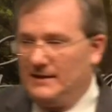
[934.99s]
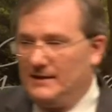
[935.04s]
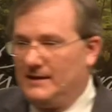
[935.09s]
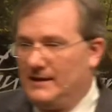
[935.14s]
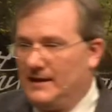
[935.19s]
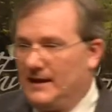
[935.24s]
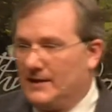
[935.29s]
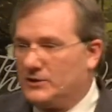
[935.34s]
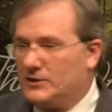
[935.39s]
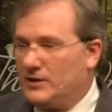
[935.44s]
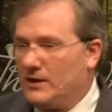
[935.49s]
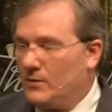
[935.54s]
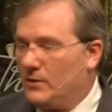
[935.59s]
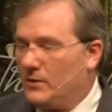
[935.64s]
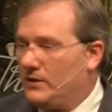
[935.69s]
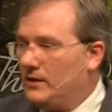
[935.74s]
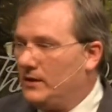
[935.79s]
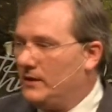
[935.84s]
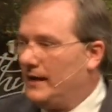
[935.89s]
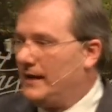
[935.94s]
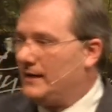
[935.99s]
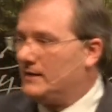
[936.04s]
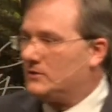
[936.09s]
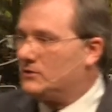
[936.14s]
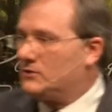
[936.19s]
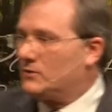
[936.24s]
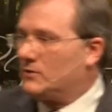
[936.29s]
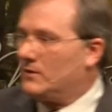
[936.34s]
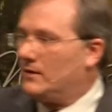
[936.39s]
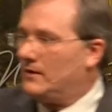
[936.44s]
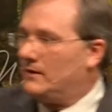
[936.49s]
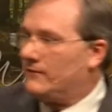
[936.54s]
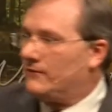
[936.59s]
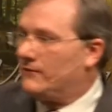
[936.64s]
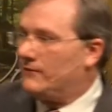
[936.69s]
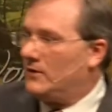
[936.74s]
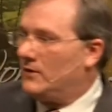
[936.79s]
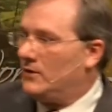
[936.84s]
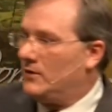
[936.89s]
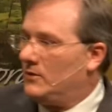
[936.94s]
And I'll share with you that story of
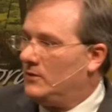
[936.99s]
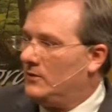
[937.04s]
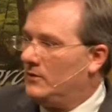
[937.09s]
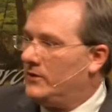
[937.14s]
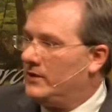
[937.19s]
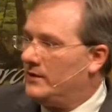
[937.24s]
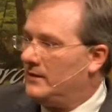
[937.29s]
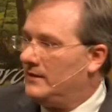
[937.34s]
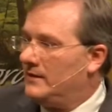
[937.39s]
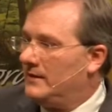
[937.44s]
old.